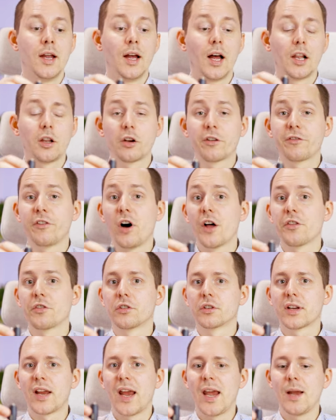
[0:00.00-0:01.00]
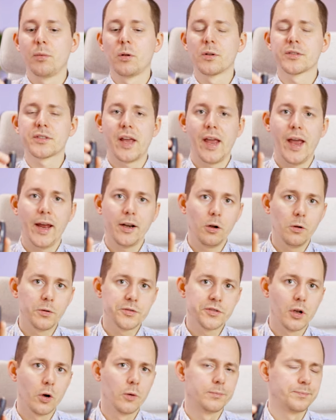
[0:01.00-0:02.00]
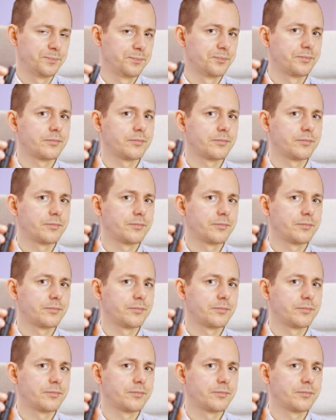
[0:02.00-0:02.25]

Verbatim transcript: a lot of other cables, and also